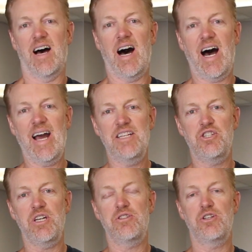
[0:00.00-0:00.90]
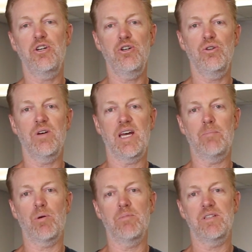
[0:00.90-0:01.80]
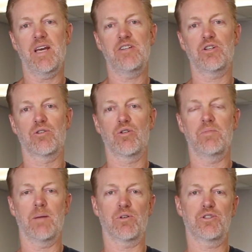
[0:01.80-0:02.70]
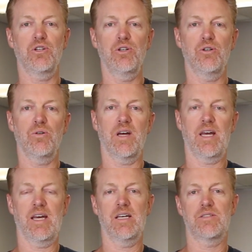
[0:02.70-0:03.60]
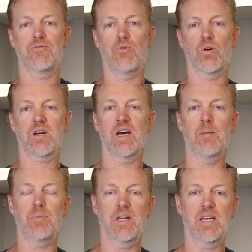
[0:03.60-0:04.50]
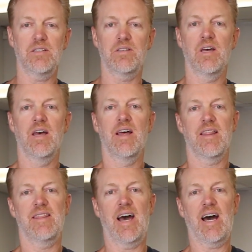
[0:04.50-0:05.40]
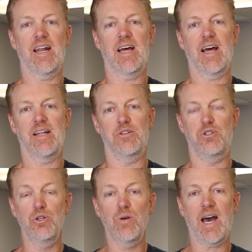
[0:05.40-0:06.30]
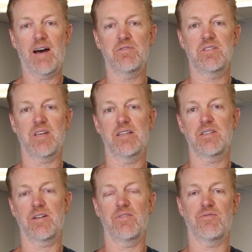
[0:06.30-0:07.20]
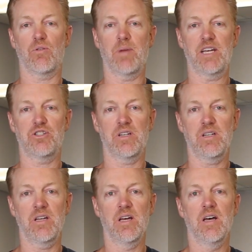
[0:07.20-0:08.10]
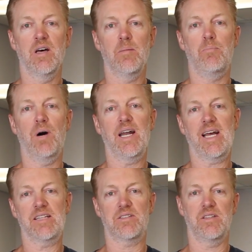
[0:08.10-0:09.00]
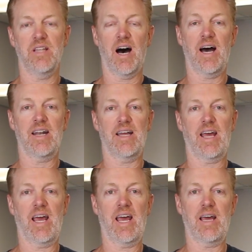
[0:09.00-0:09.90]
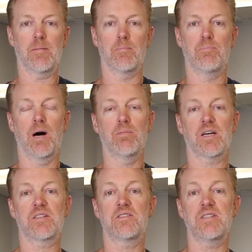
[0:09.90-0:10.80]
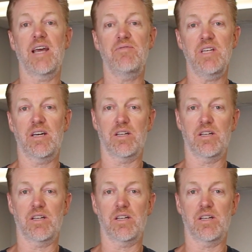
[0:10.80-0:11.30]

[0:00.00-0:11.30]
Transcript: I G two, implementation group number two, is for companies that do have sensitive information, but it's not a public safety